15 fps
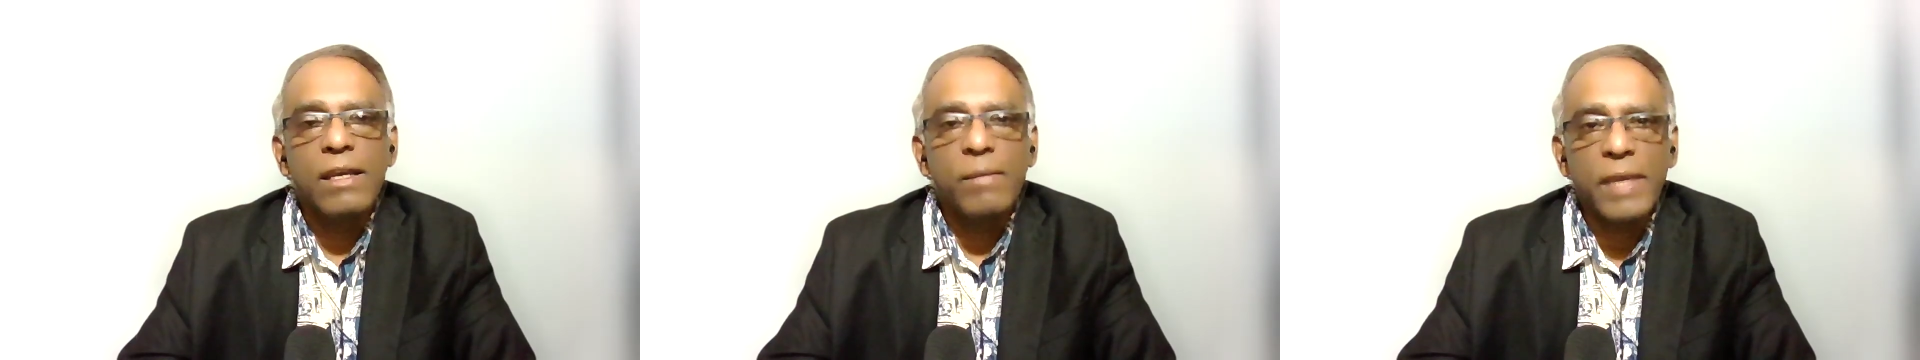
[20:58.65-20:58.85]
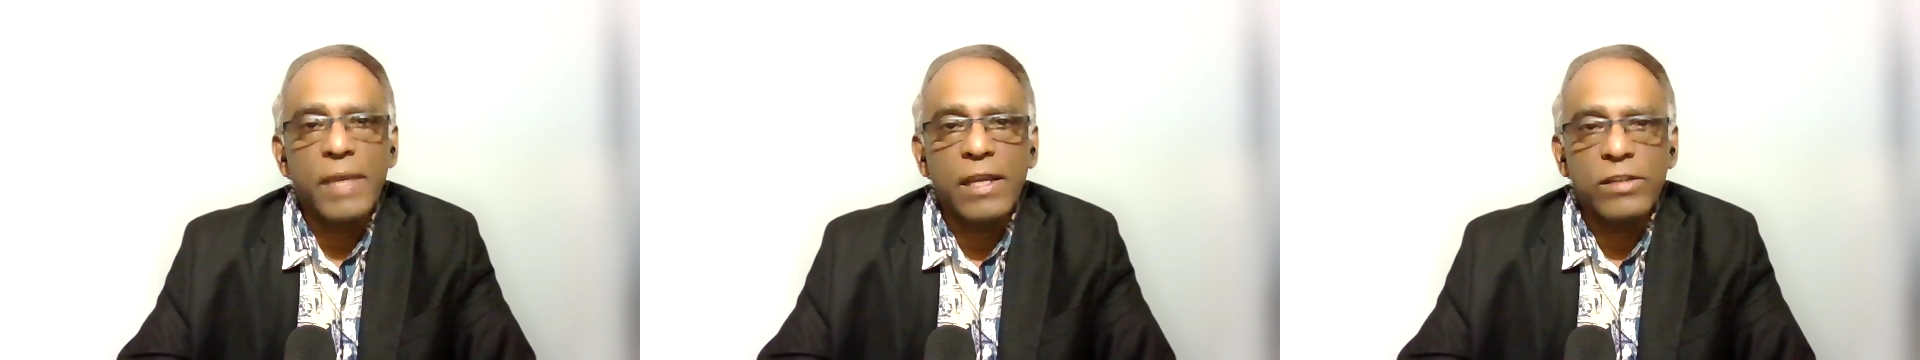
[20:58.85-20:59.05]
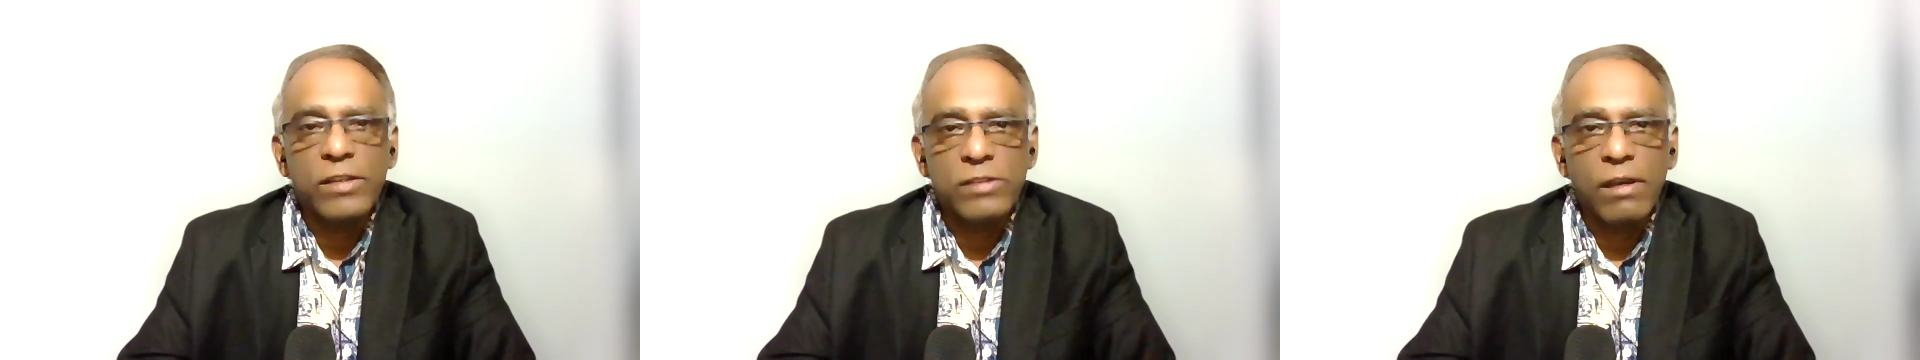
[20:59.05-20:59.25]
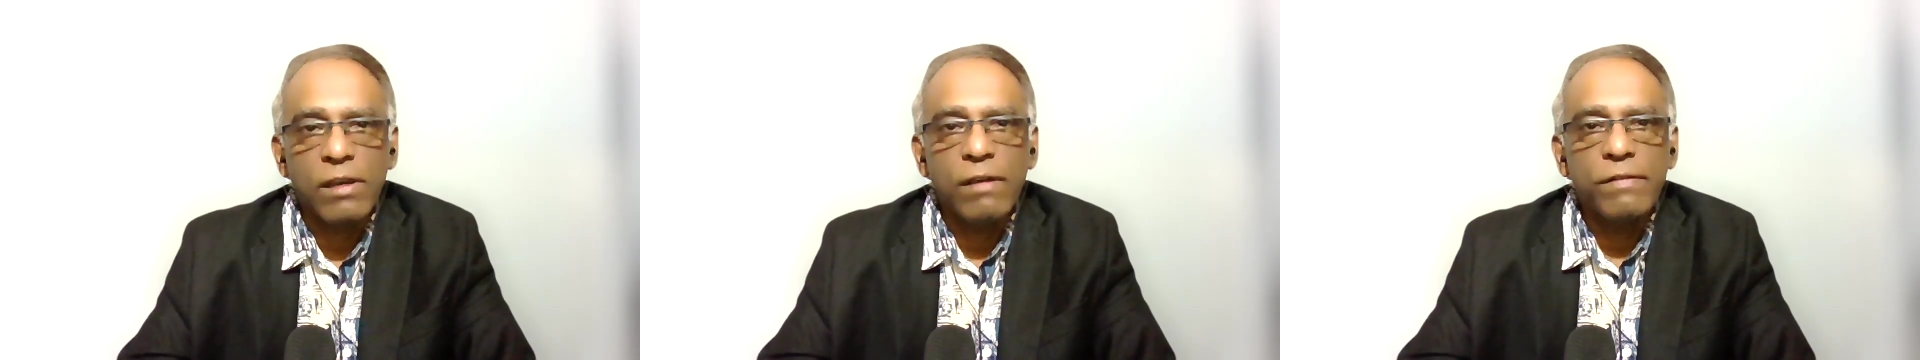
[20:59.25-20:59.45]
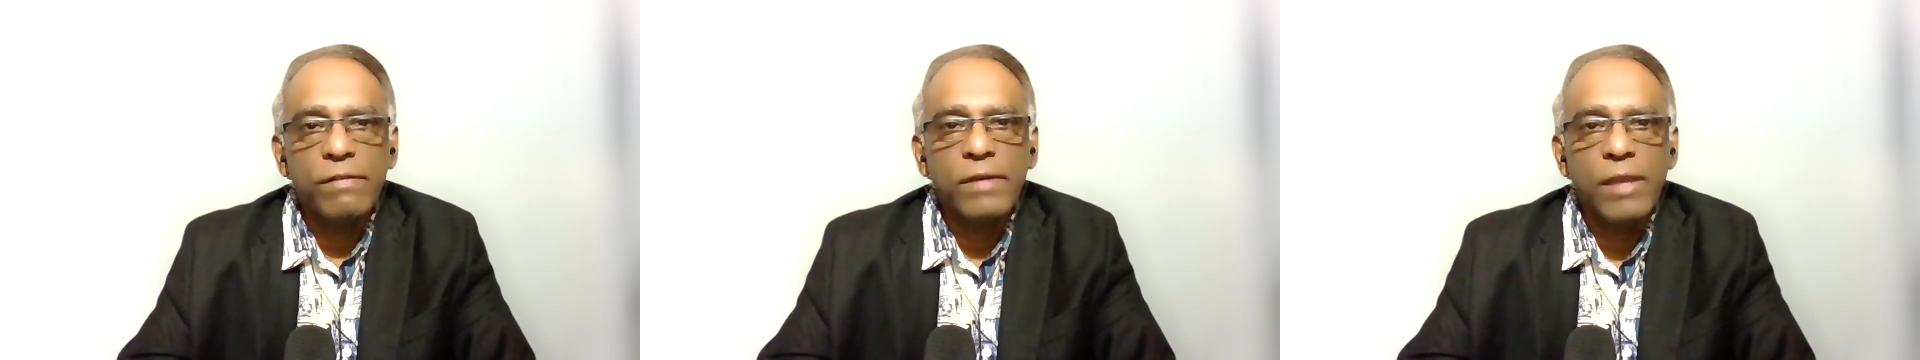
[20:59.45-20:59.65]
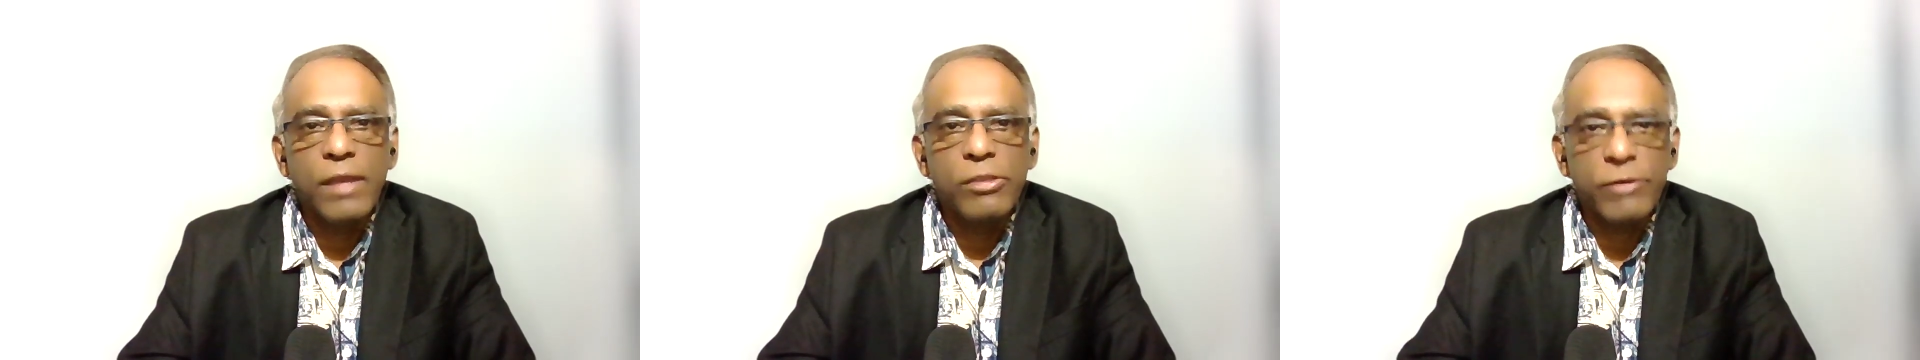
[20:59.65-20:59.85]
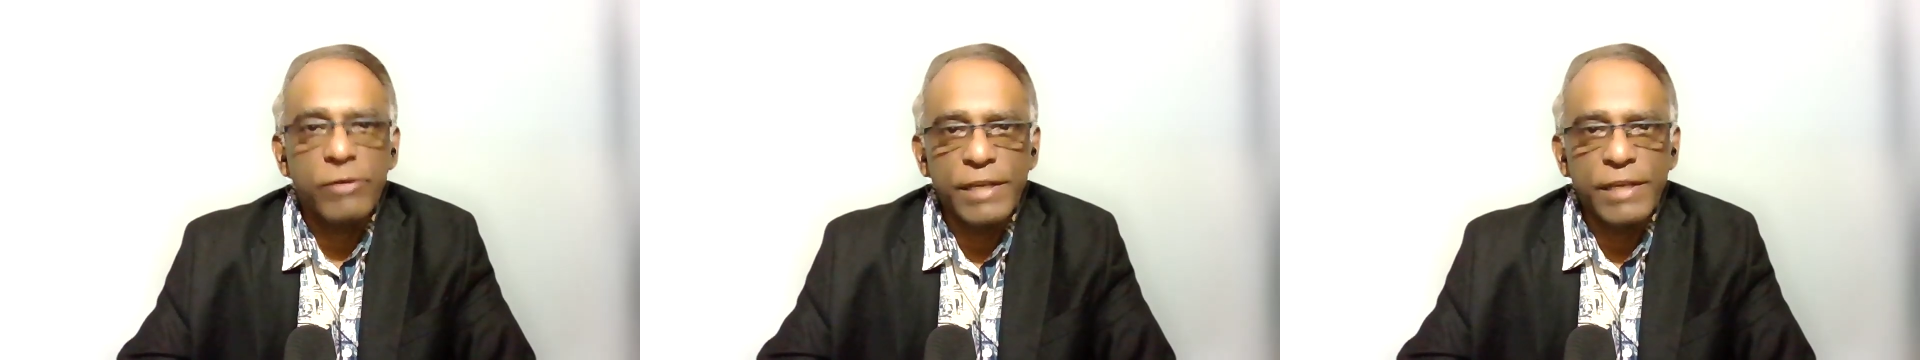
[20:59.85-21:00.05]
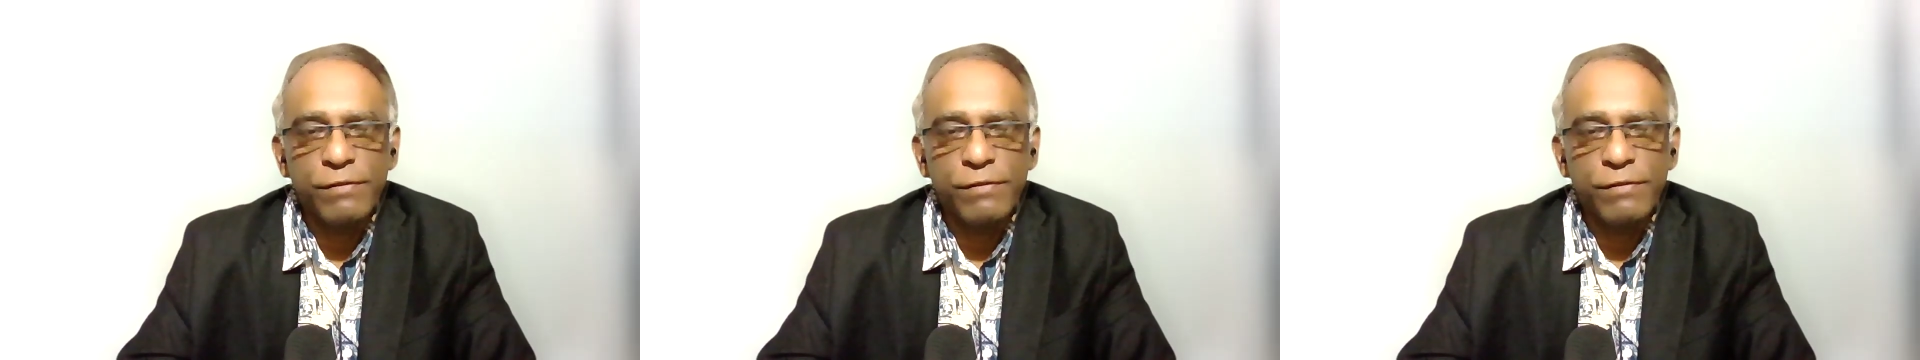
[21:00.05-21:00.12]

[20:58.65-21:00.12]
because of three